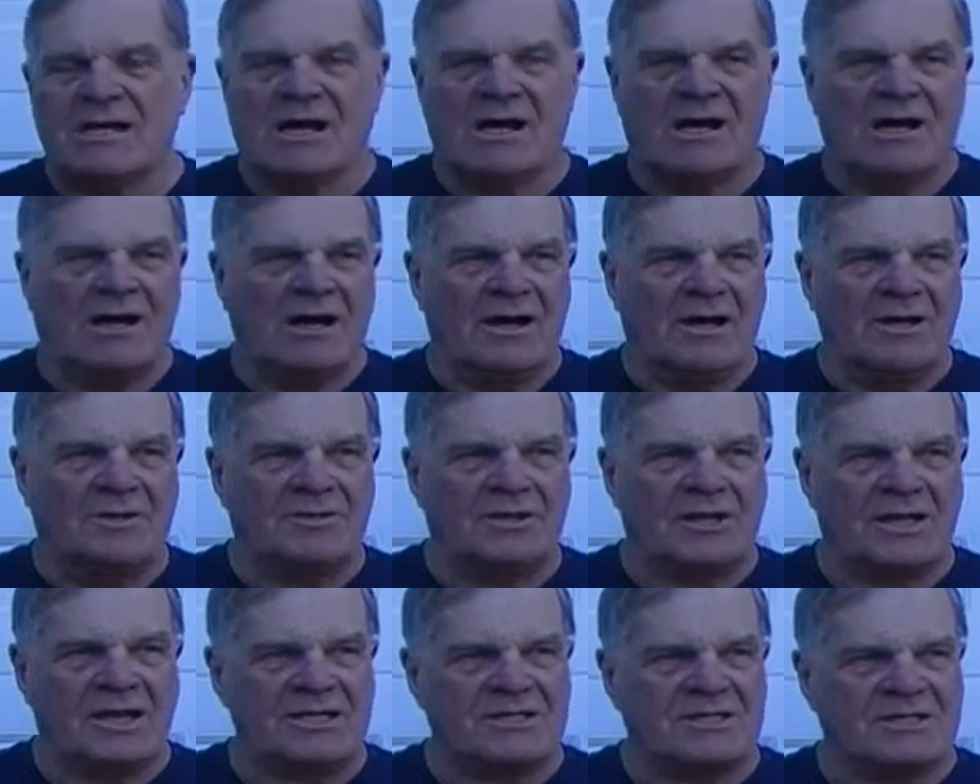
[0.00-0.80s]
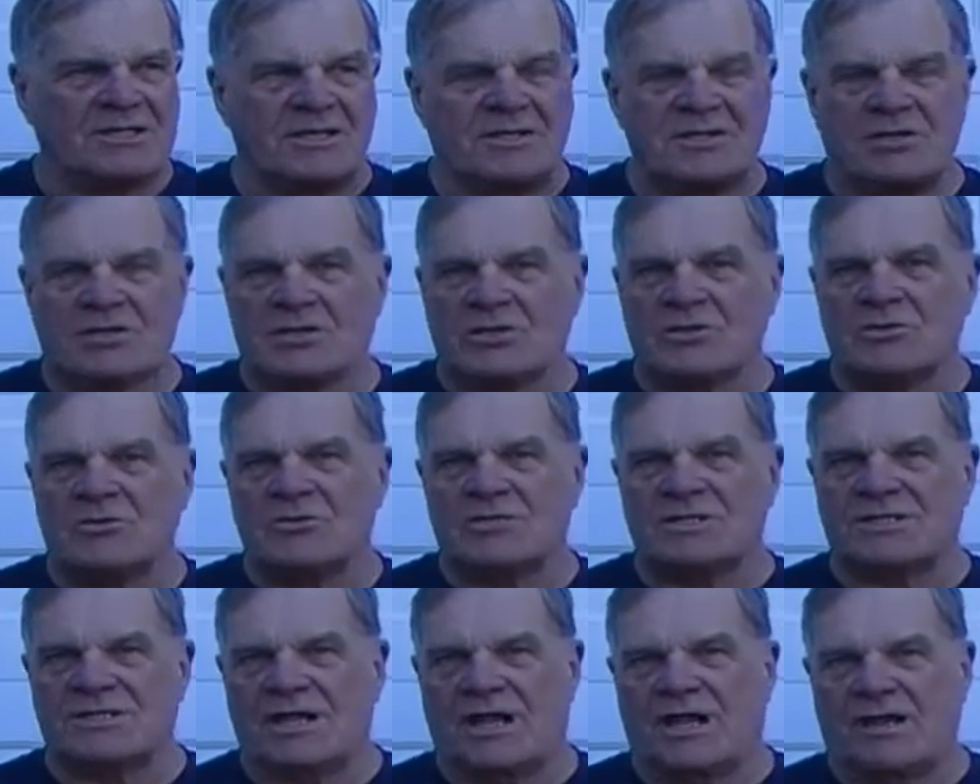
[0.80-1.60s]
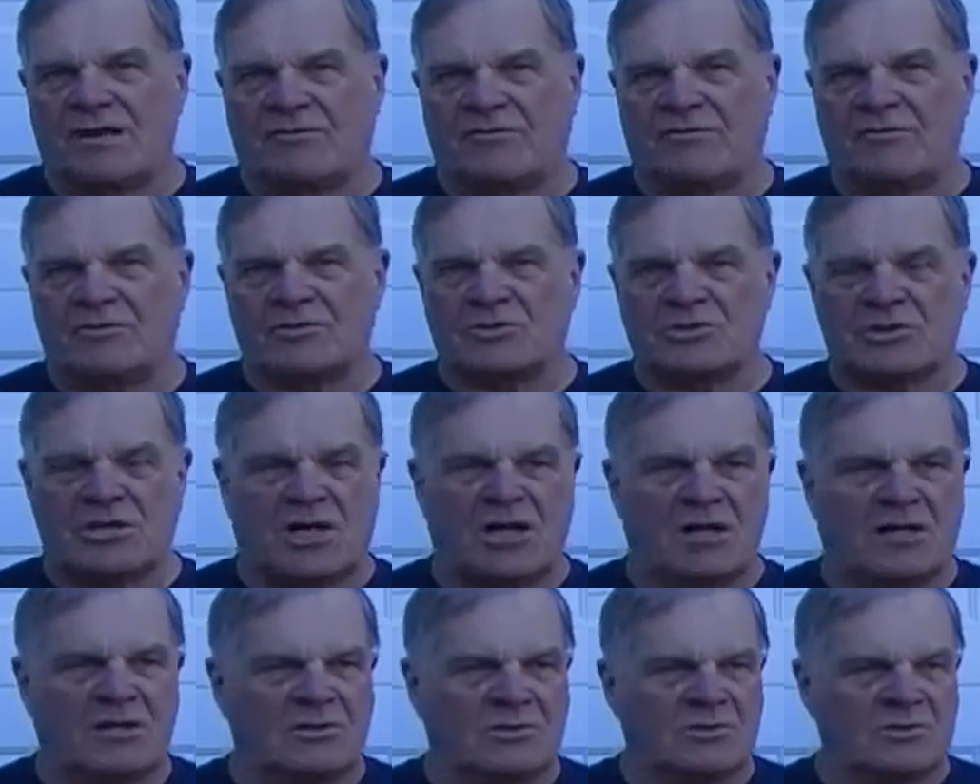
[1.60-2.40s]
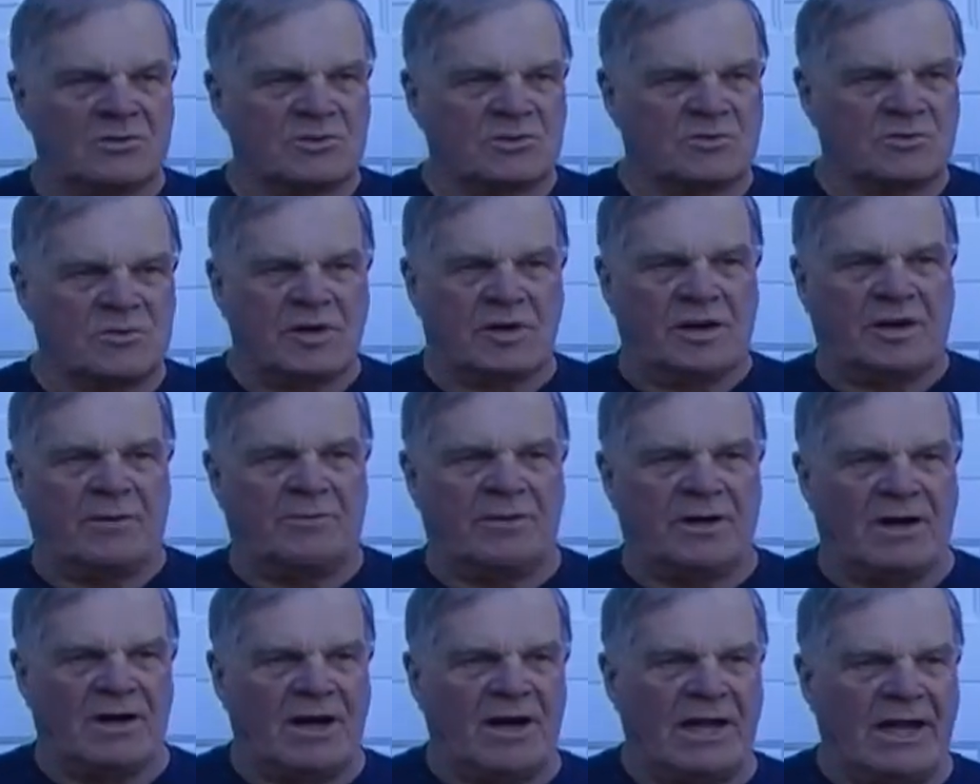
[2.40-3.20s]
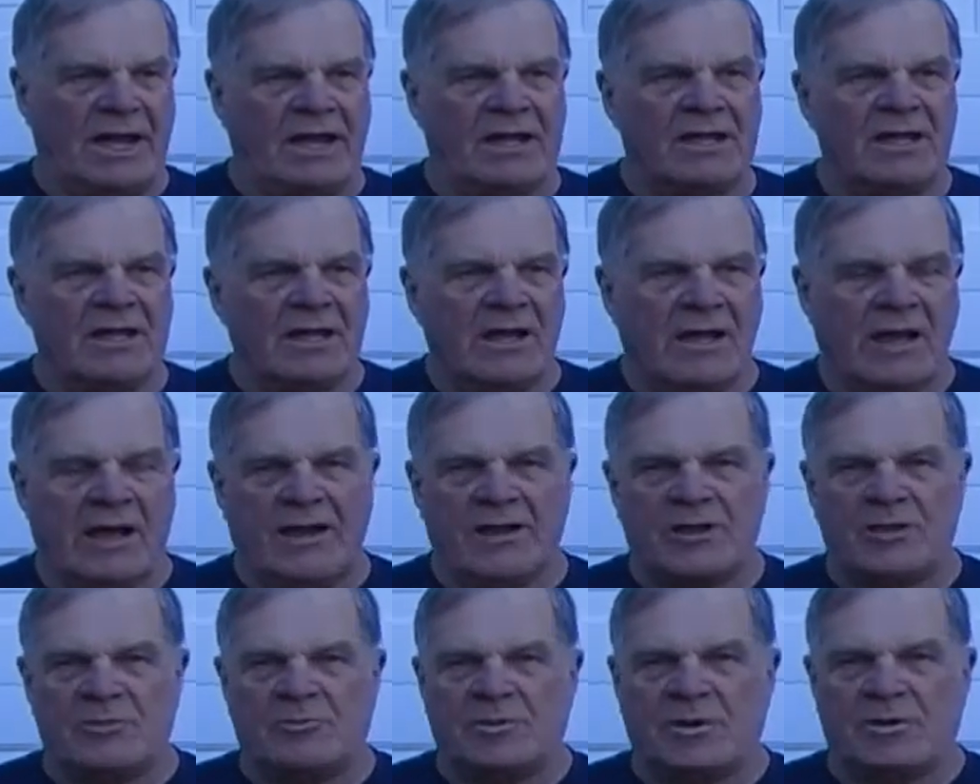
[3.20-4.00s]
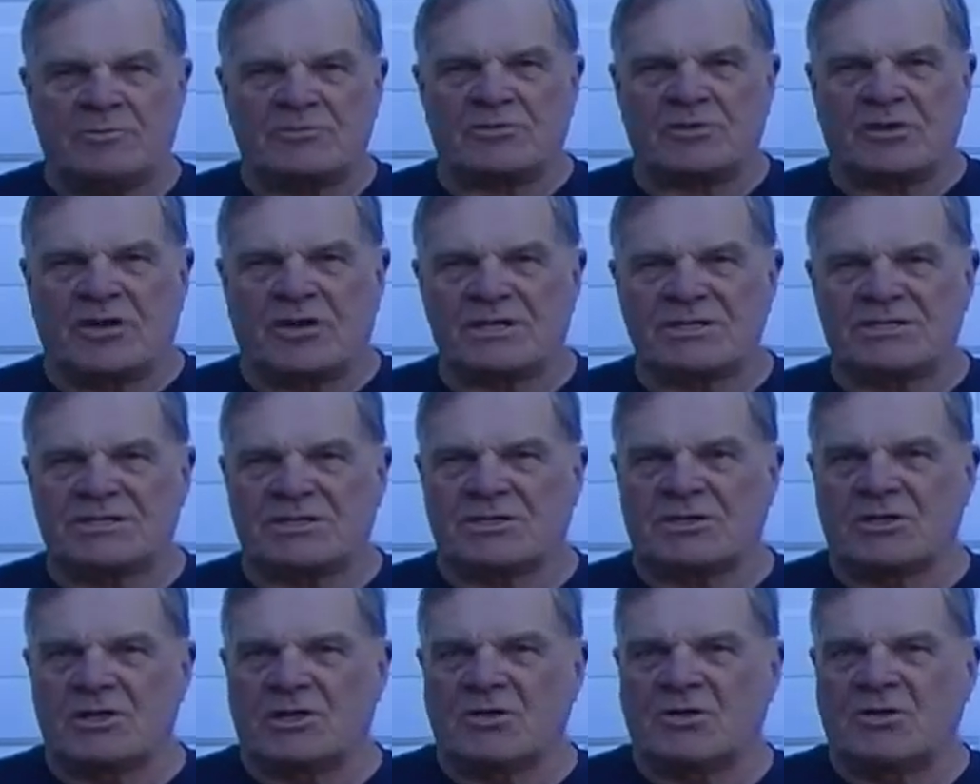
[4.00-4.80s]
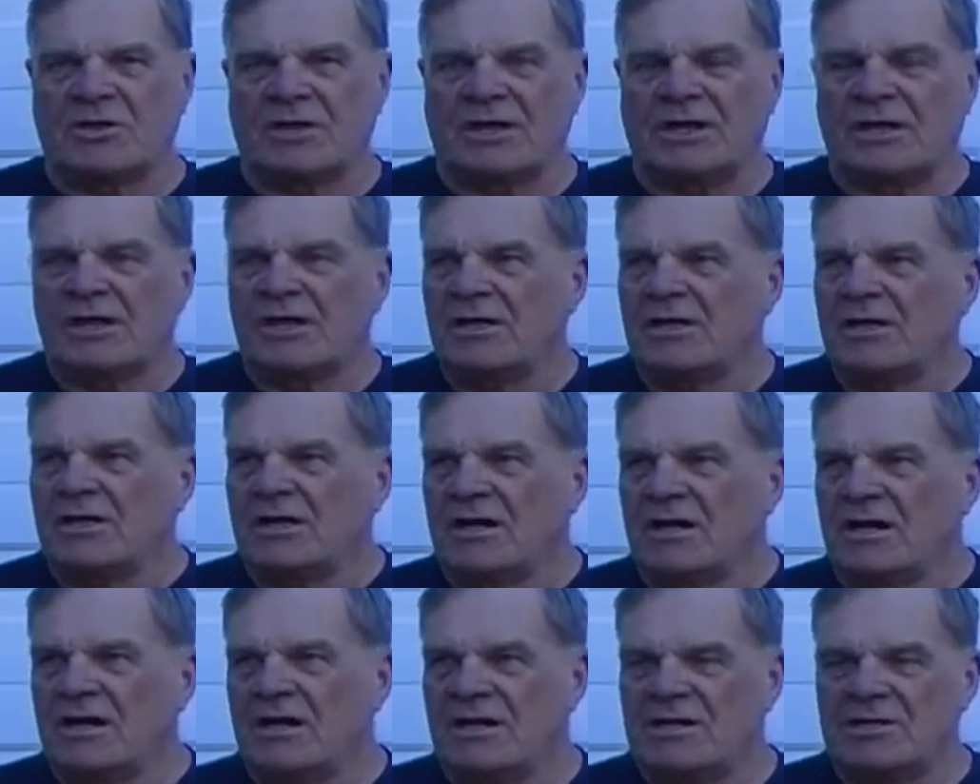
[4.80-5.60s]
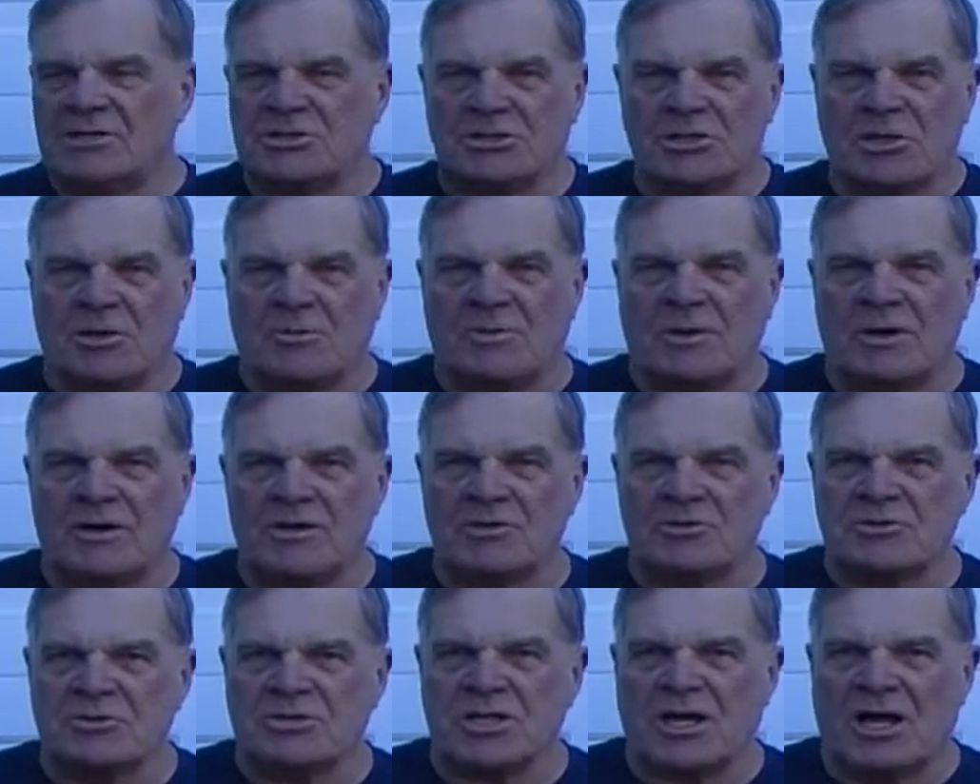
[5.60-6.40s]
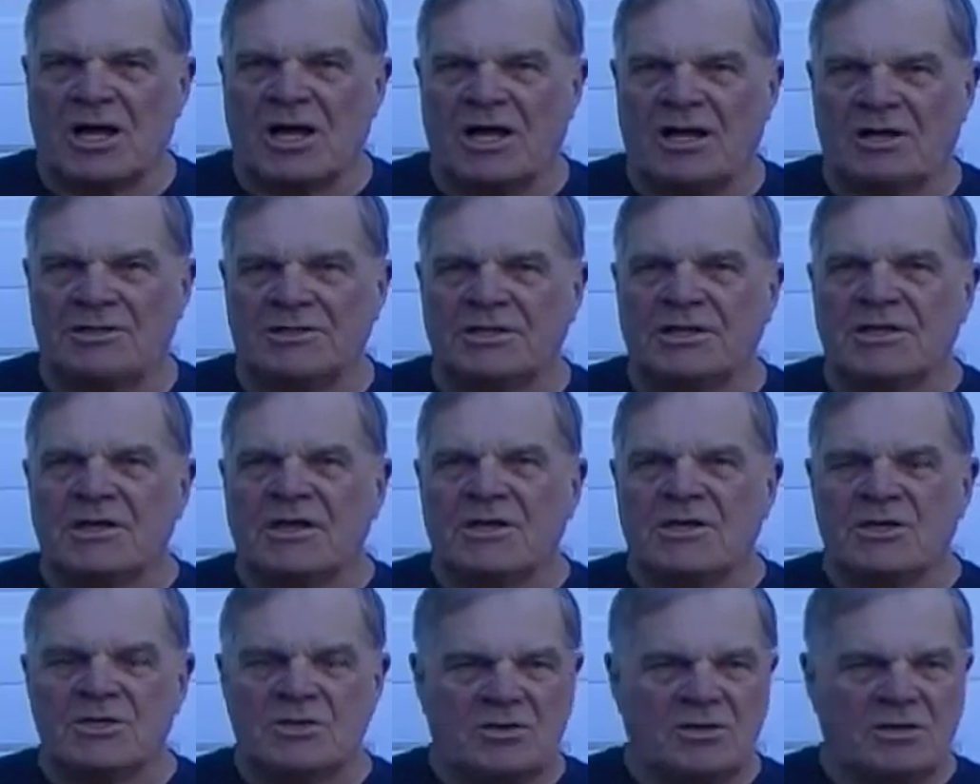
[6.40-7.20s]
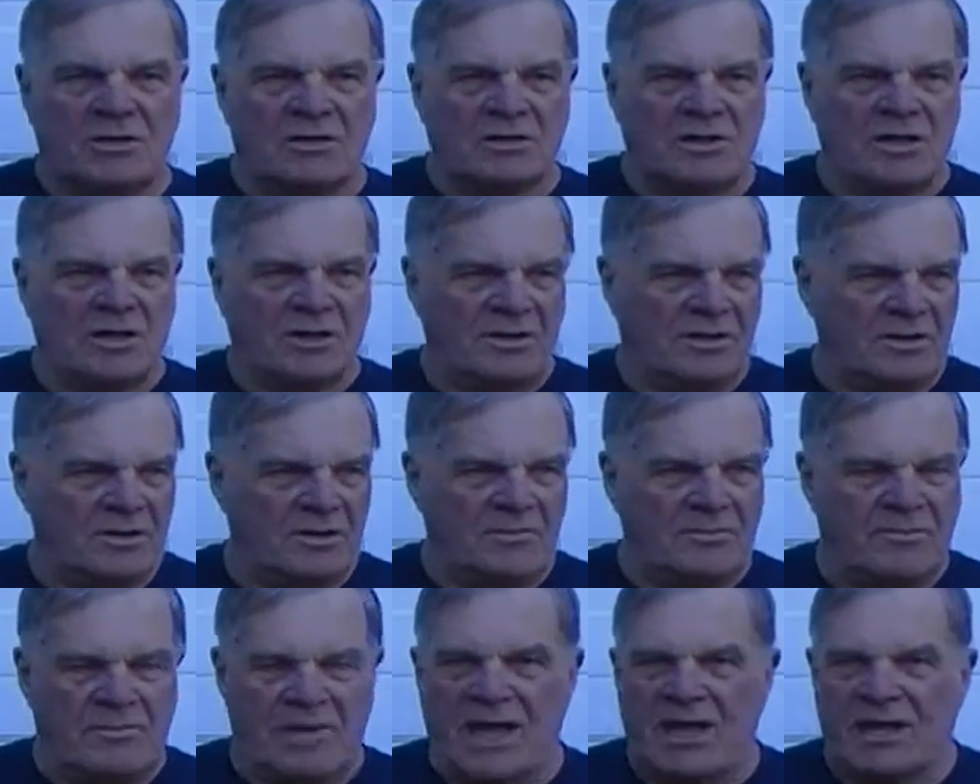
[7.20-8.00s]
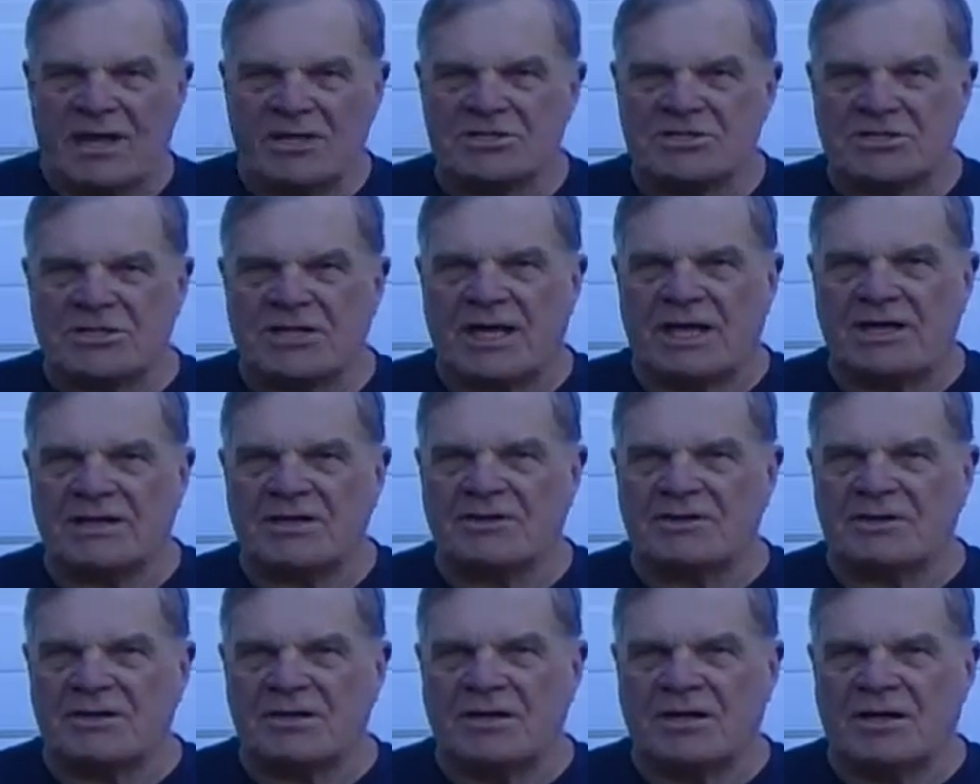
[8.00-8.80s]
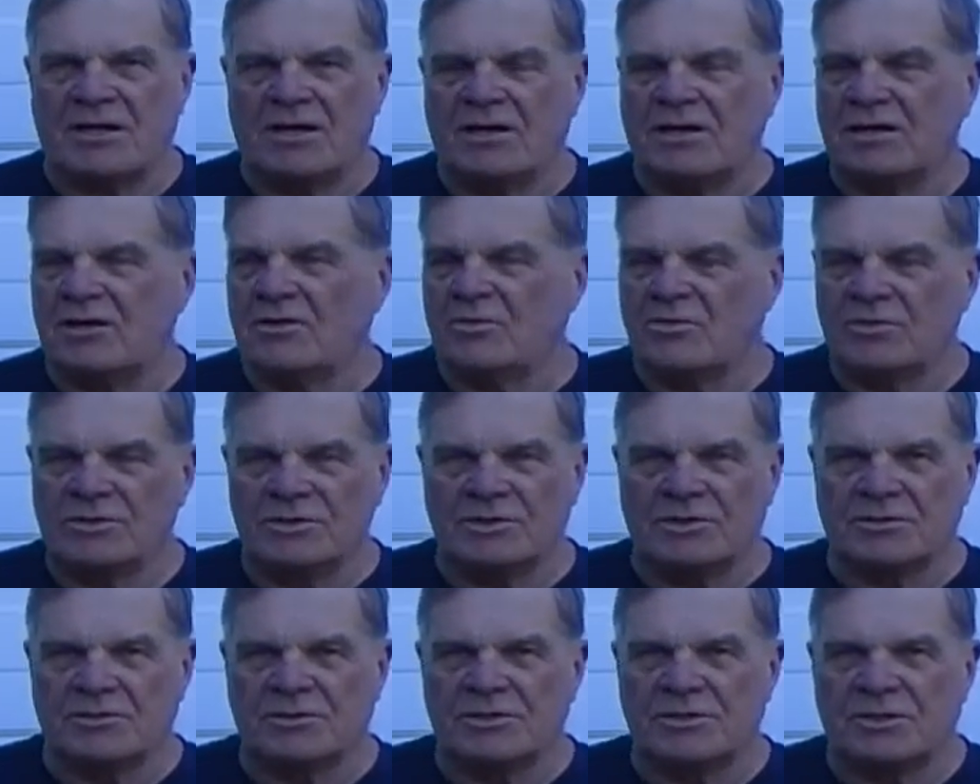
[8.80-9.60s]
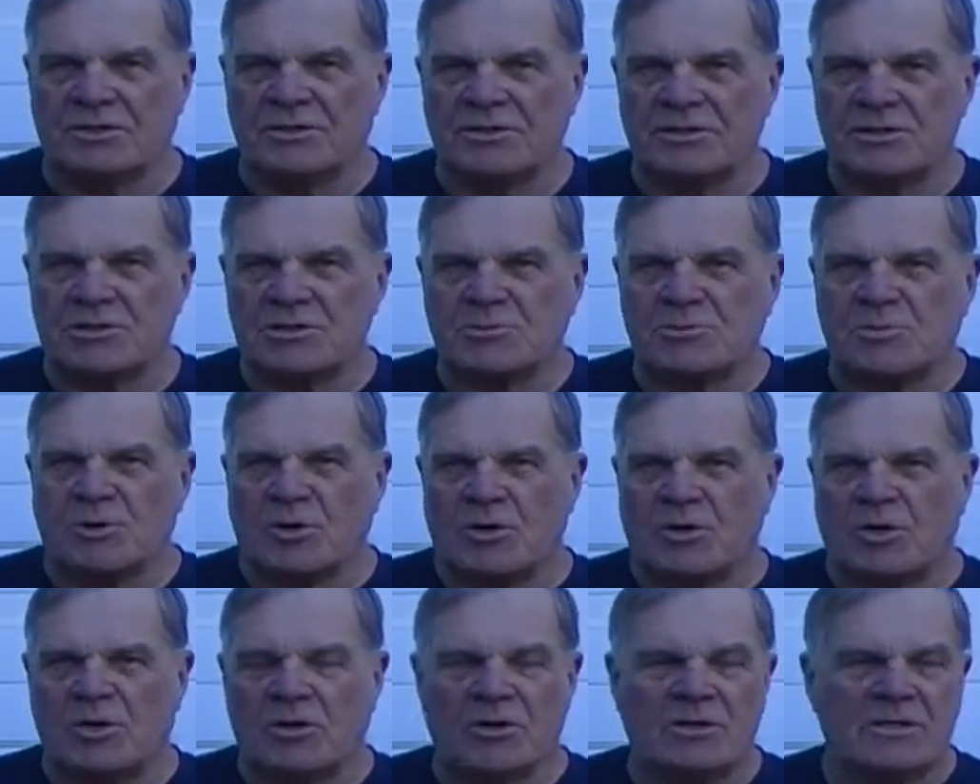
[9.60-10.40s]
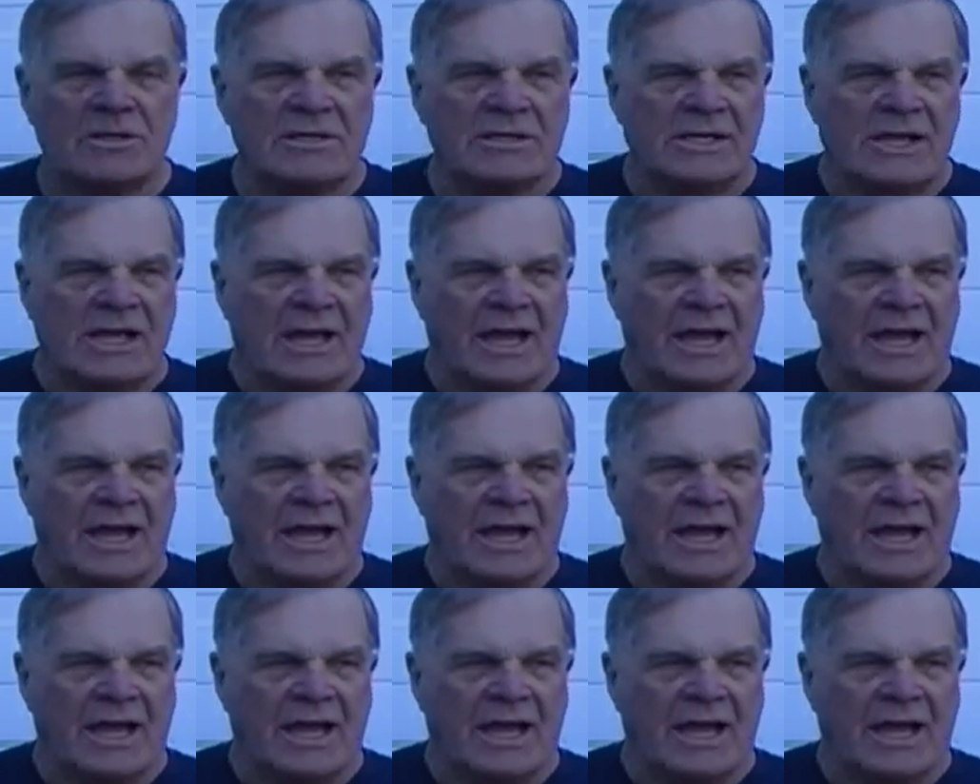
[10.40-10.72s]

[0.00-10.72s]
The nice thing too is that if your child goes running by and your pup tries to go and jump on your child, you can manage that with a little leash pull